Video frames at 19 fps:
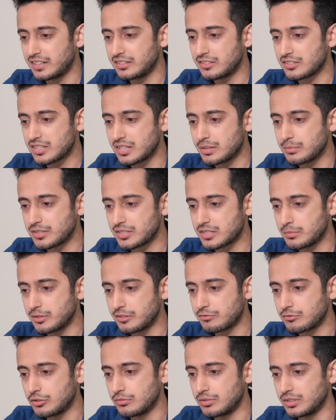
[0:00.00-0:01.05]
the same
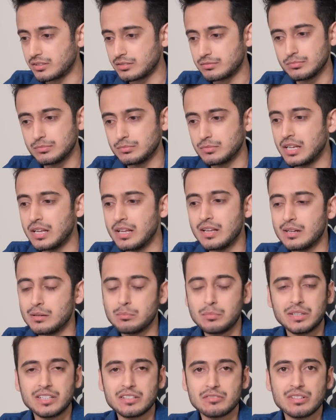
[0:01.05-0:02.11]
estimate forward,
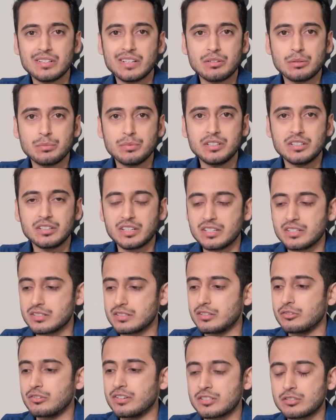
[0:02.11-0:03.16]
but this will never be the case.
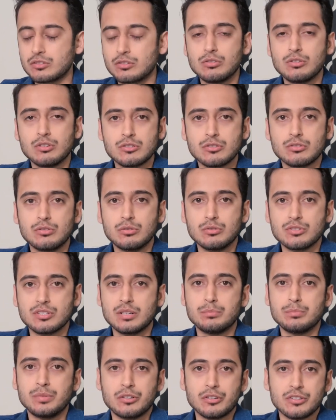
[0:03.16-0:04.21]
Your escrow also goes
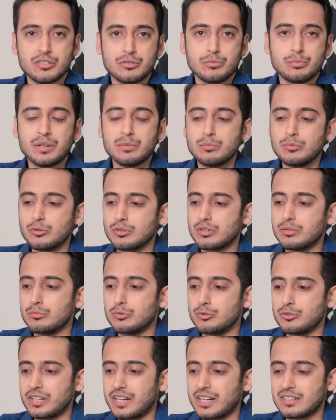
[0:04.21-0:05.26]
up because you pay more and
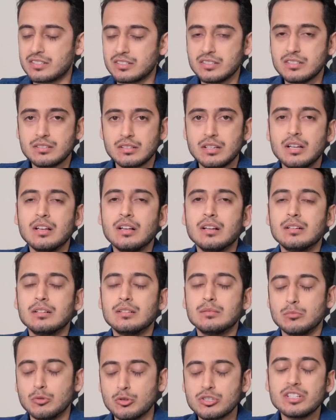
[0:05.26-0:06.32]
more taxes.
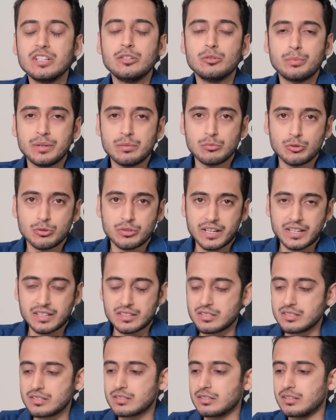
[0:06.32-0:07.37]
Mostly you pay more
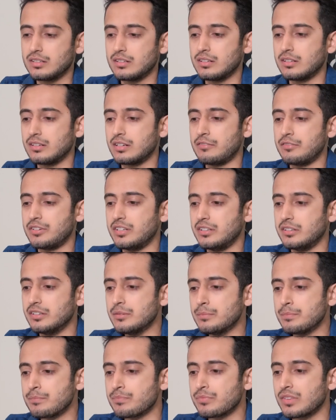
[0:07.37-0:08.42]
taxes every year.
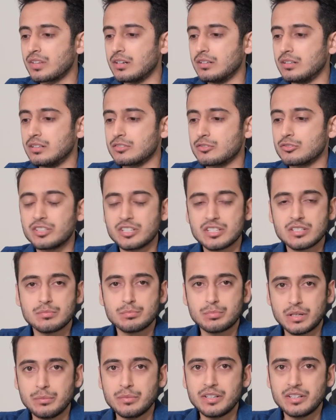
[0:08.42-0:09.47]
So this
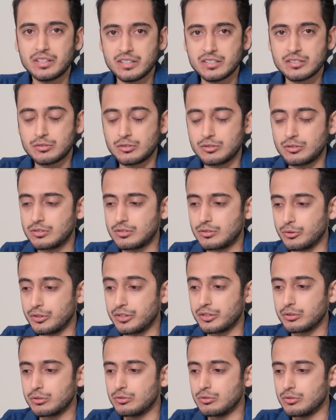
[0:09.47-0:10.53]
payment is
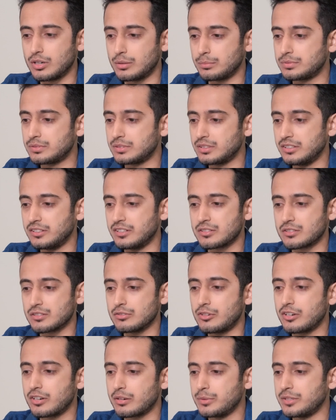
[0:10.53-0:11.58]
going to go up. This will
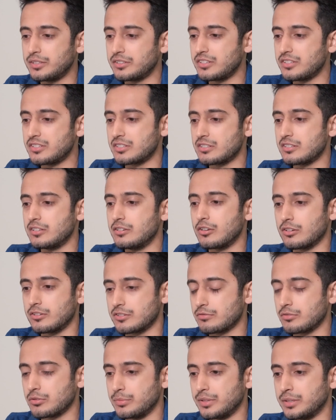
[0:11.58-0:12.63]
not remain
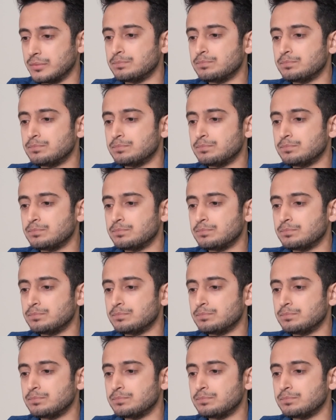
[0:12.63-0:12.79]
$360 for me.